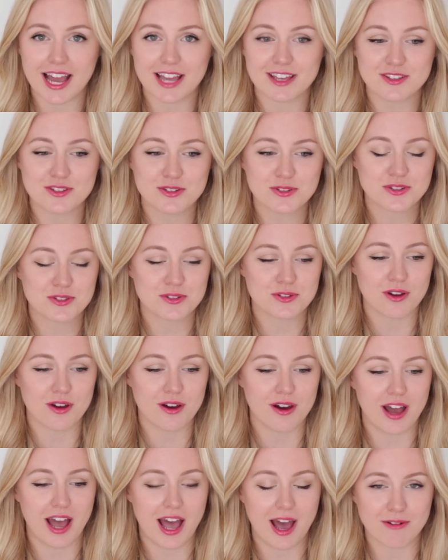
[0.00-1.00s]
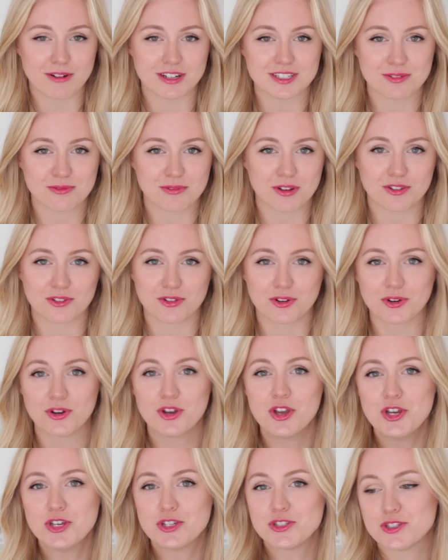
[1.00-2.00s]
I used to have a
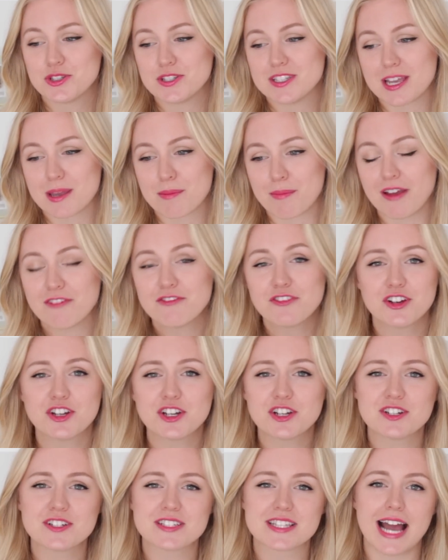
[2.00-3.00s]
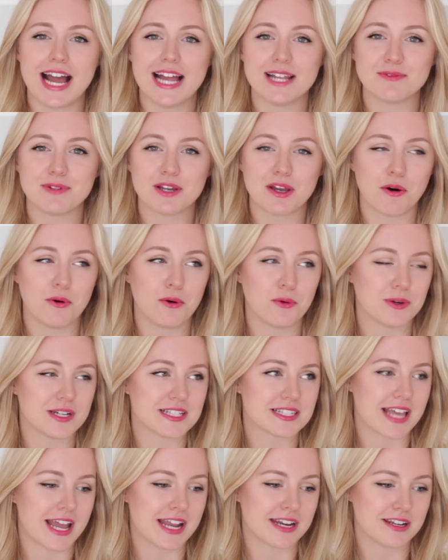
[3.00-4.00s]
runner to take my photos and we
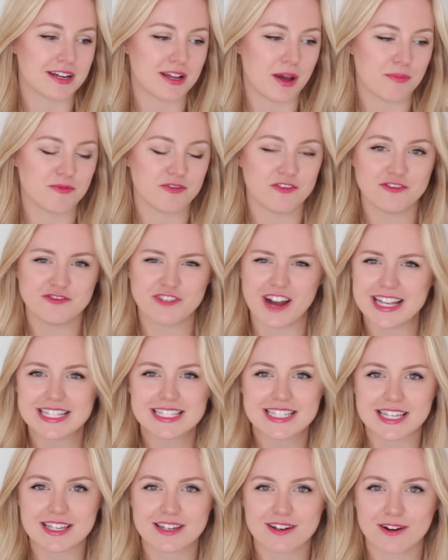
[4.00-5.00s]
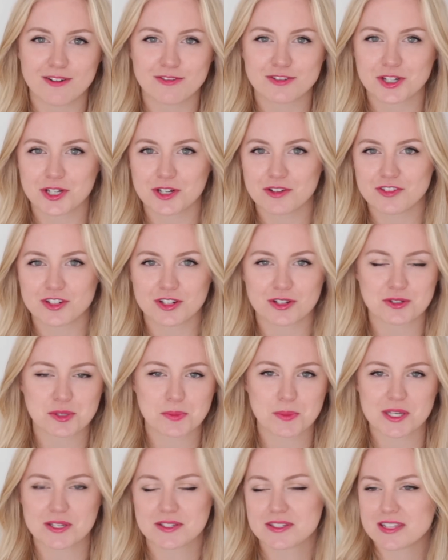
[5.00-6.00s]
always ended up fighting over the photos
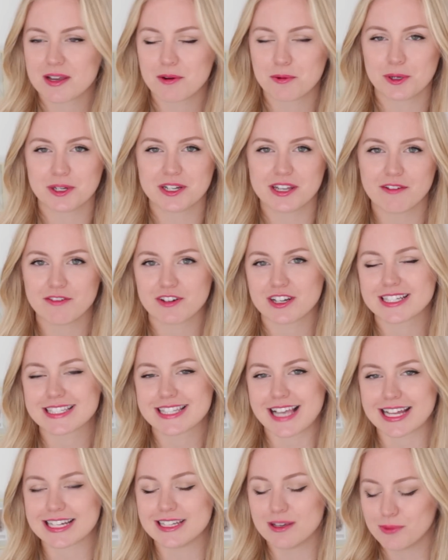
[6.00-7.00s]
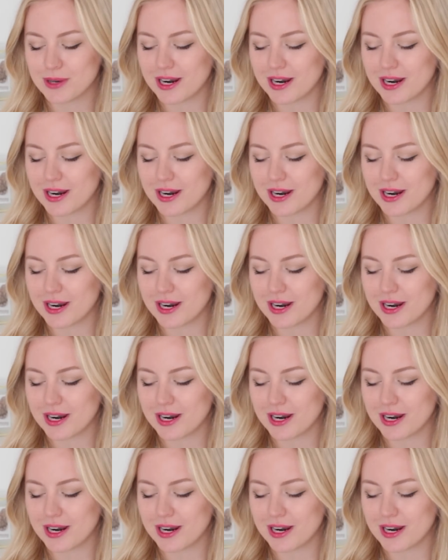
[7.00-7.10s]
because they were never exactly